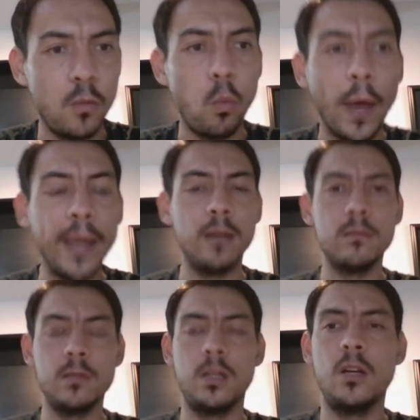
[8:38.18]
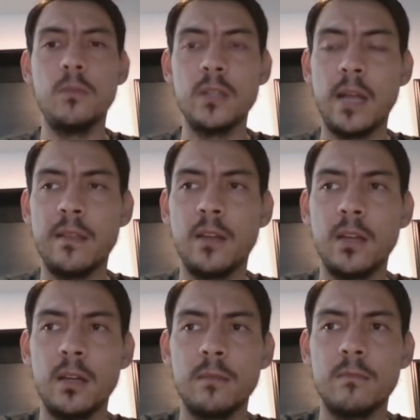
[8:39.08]
can wait. You know, but I
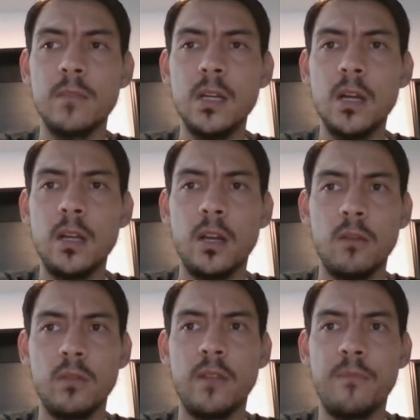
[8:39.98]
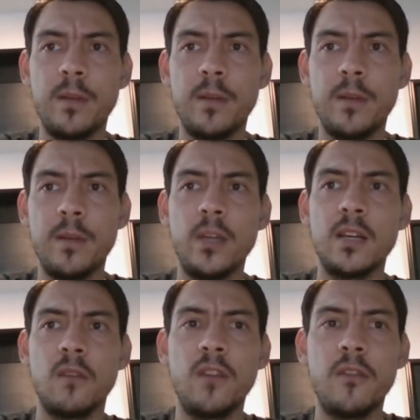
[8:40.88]
think you know, they've been
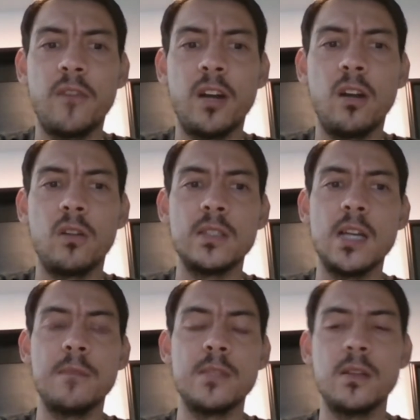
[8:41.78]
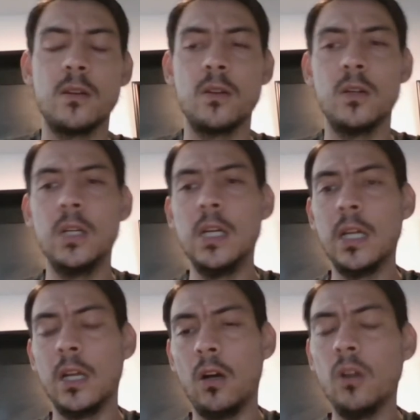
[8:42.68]
waiting a very, very long time. So
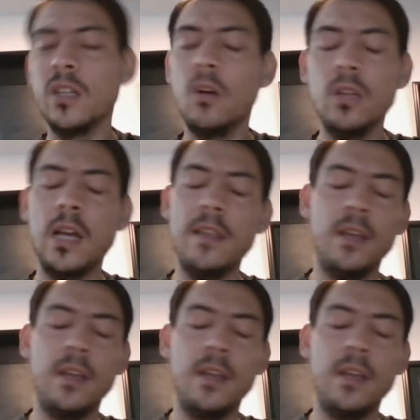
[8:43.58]
now all